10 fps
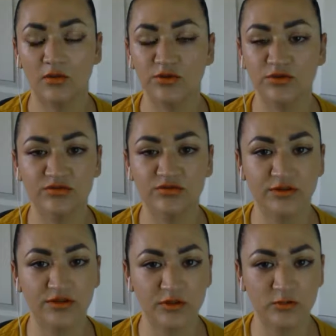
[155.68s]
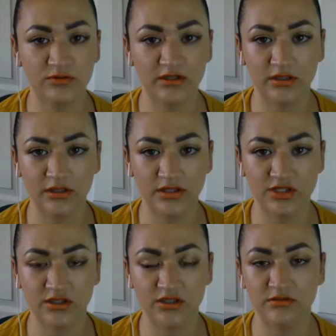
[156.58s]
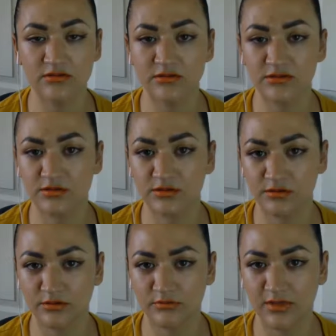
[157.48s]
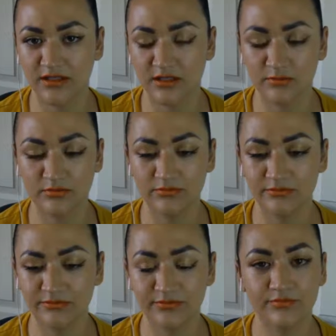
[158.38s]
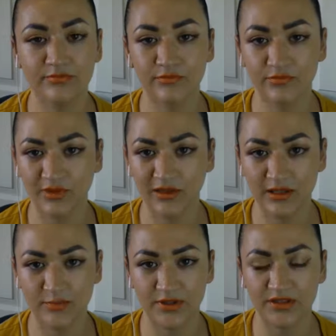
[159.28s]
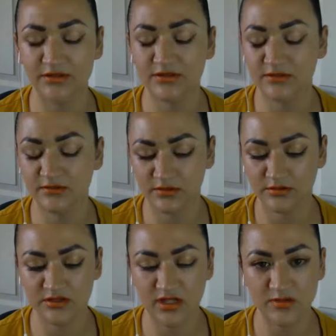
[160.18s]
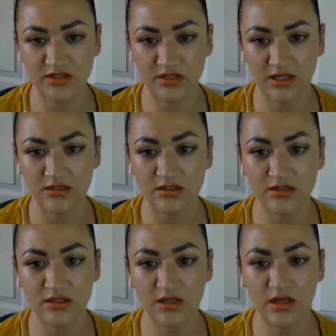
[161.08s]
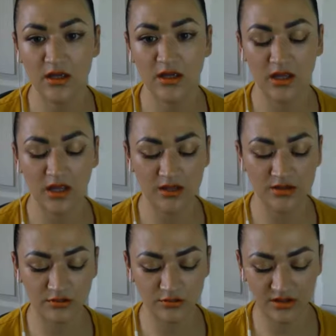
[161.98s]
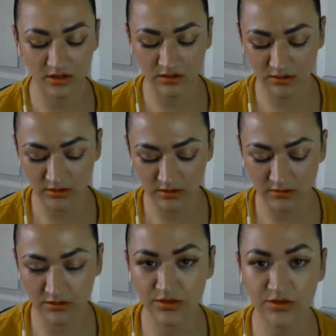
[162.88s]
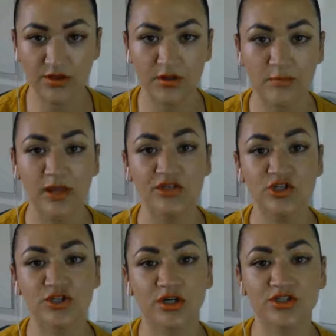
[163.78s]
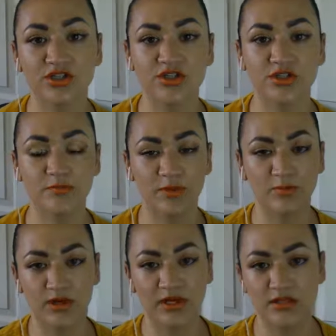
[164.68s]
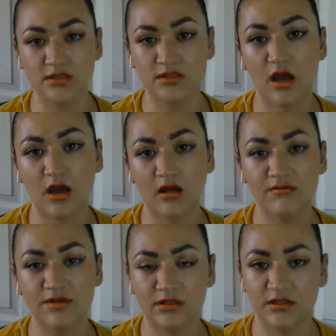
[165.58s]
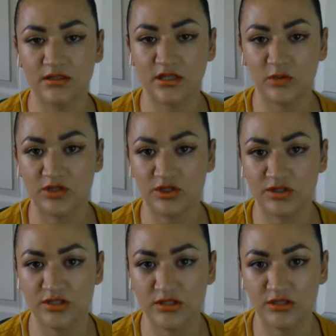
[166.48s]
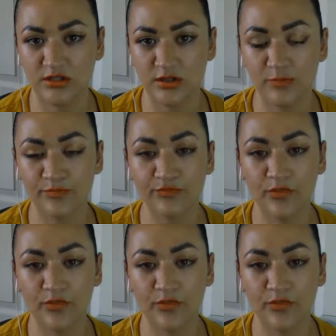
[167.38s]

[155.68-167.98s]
used for thermal regulations, to maintain lipids, those types of things. And those are the main structures and membranes of the integumentary system.